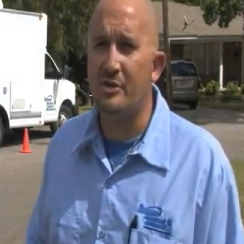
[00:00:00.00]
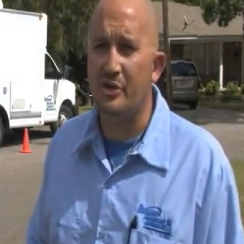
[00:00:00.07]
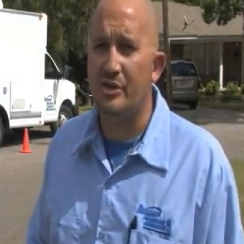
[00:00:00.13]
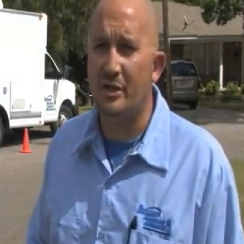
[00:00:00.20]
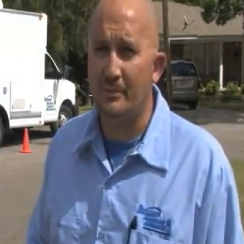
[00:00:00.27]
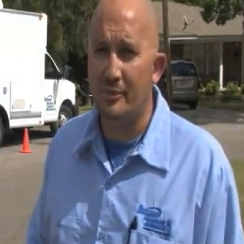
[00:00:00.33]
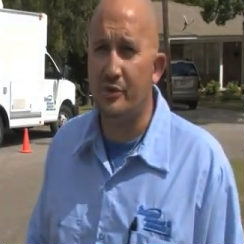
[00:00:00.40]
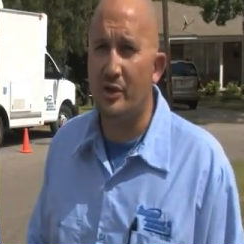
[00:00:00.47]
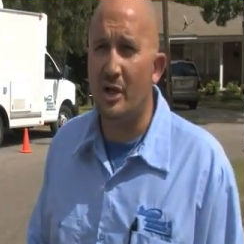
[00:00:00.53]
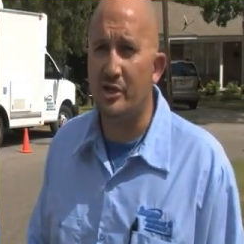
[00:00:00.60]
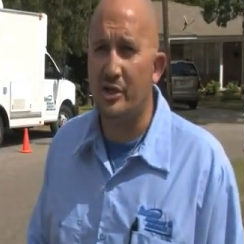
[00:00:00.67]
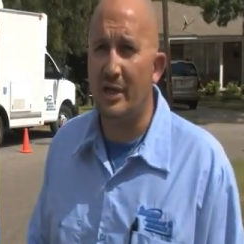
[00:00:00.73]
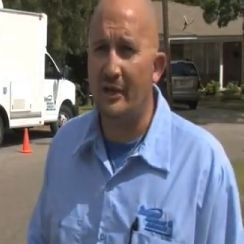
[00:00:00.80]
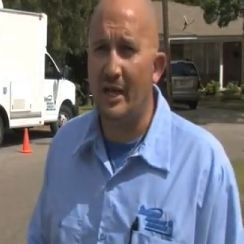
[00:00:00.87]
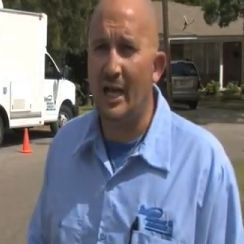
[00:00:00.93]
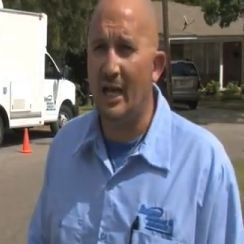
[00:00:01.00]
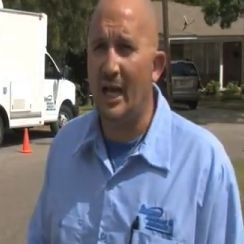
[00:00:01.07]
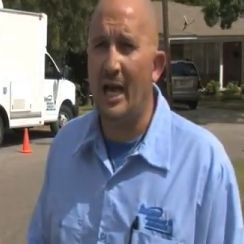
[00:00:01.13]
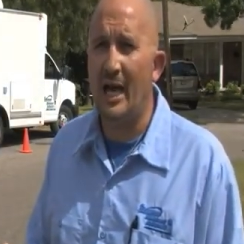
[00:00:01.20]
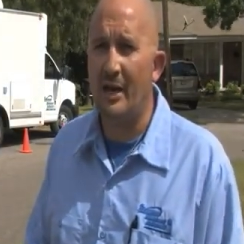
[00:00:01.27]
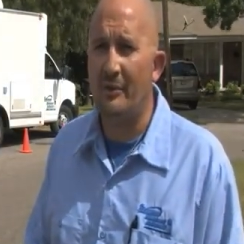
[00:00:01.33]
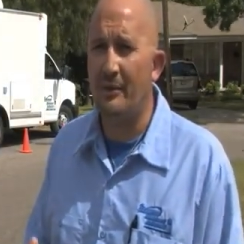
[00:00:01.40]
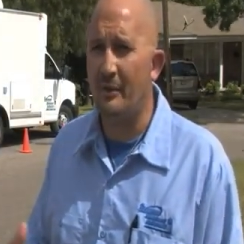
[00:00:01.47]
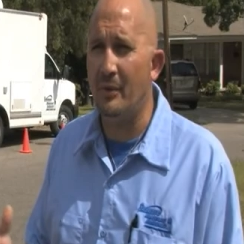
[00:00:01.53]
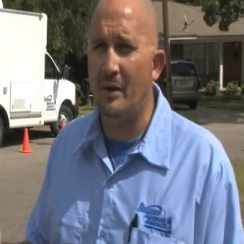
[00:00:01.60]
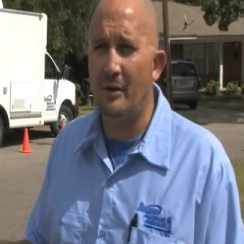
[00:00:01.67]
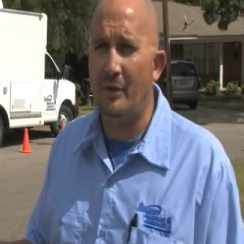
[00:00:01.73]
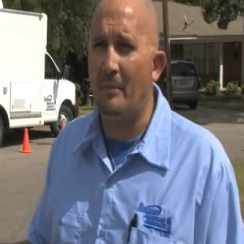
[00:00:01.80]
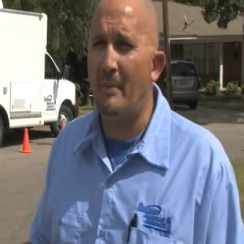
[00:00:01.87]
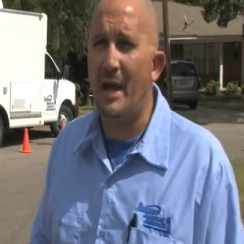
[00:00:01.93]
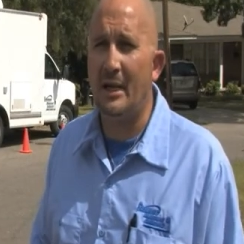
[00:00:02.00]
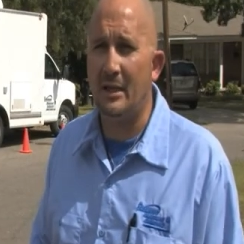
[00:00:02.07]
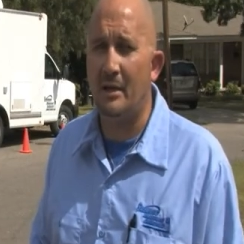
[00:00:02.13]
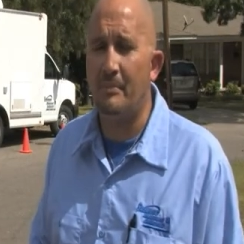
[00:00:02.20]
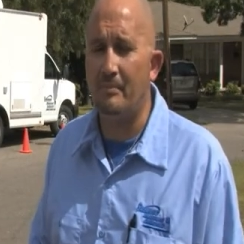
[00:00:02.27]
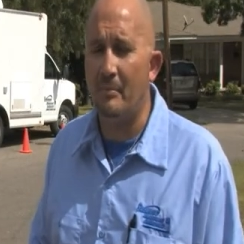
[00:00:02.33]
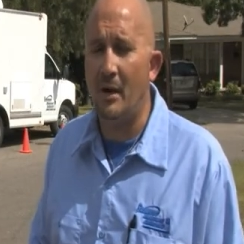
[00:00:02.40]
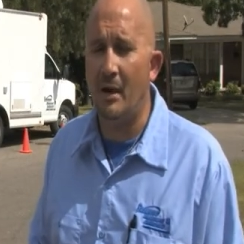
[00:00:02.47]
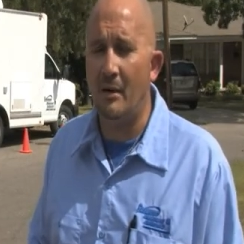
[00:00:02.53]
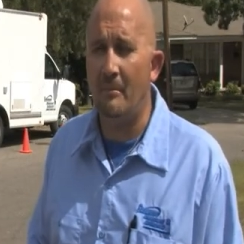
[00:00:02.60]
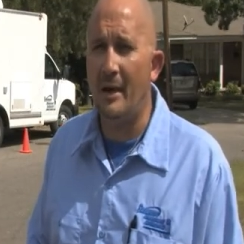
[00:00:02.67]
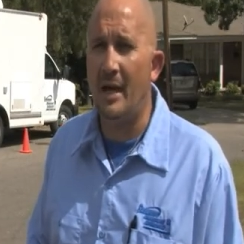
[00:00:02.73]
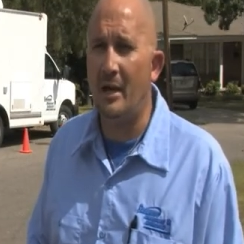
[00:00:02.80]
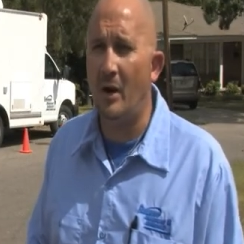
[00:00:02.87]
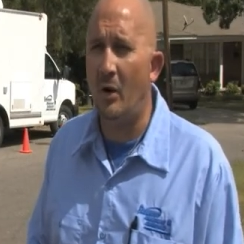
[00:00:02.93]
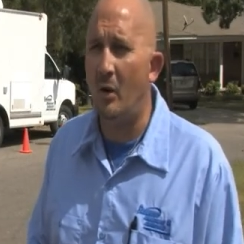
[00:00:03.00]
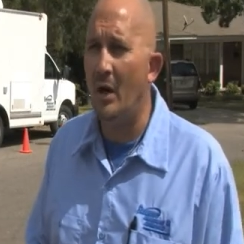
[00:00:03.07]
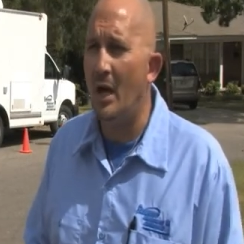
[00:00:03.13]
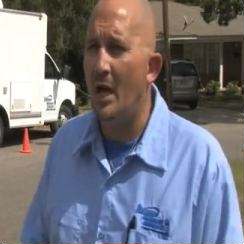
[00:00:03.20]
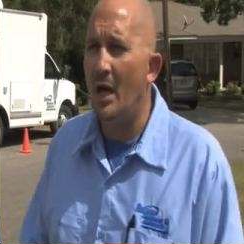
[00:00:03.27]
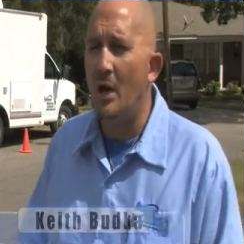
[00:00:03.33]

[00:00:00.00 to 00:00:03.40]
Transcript: just an obstruction in that line through the backed up manhole,